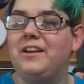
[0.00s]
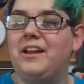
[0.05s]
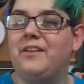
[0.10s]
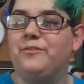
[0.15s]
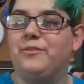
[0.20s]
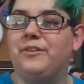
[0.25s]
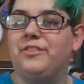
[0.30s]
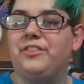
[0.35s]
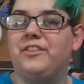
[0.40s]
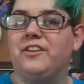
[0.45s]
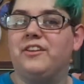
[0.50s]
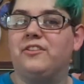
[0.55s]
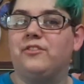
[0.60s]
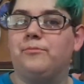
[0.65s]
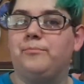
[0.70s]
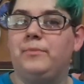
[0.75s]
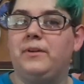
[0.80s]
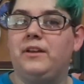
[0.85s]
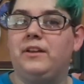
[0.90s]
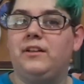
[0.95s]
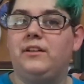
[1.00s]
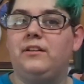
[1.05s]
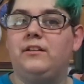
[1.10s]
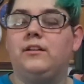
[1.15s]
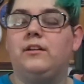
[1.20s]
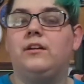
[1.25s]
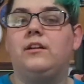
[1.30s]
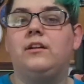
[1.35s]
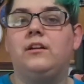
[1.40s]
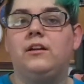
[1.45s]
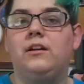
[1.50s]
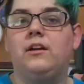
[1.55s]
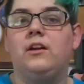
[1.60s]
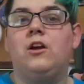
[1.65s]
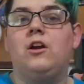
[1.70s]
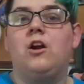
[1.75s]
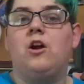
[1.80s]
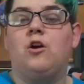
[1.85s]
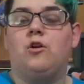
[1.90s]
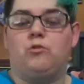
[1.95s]
Everything's been
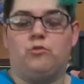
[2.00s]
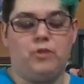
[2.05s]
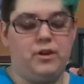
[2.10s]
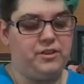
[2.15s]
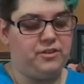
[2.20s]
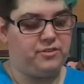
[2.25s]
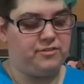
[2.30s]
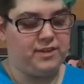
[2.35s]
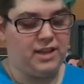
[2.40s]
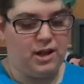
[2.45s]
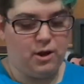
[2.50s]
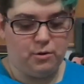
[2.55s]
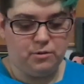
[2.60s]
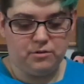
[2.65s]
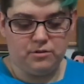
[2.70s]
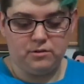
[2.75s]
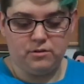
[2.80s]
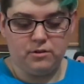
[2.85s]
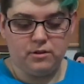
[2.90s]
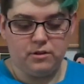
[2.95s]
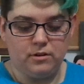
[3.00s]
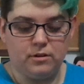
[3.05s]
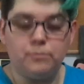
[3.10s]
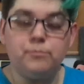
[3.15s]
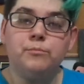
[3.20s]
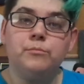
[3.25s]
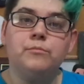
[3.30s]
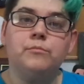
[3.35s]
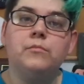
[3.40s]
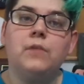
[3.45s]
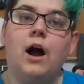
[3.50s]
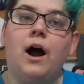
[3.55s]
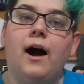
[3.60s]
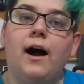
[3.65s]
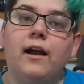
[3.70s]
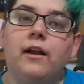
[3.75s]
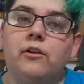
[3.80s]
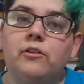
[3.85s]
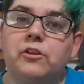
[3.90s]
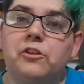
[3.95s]
rinsed out and
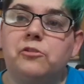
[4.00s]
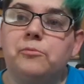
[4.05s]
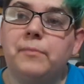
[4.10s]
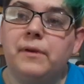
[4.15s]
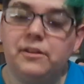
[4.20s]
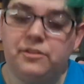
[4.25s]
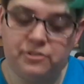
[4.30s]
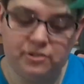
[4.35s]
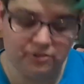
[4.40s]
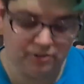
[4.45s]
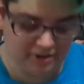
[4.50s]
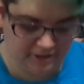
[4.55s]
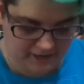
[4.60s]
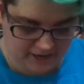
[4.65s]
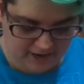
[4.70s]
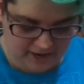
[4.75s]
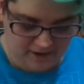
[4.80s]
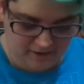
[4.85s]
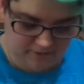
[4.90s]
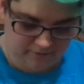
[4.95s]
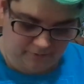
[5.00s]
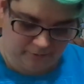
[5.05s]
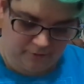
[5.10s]
ironed as best as I can. And